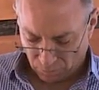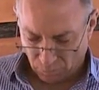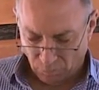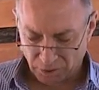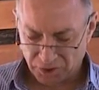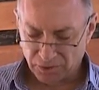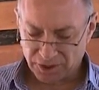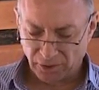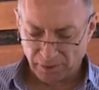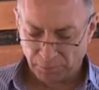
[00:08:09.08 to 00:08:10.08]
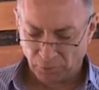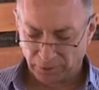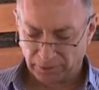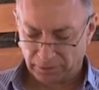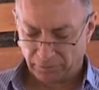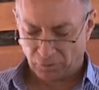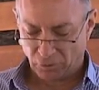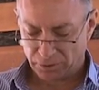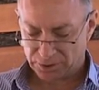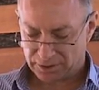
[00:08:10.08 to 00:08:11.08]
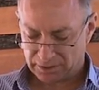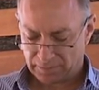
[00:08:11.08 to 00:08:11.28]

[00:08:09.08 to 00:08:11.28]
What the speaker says: What's also important, of course,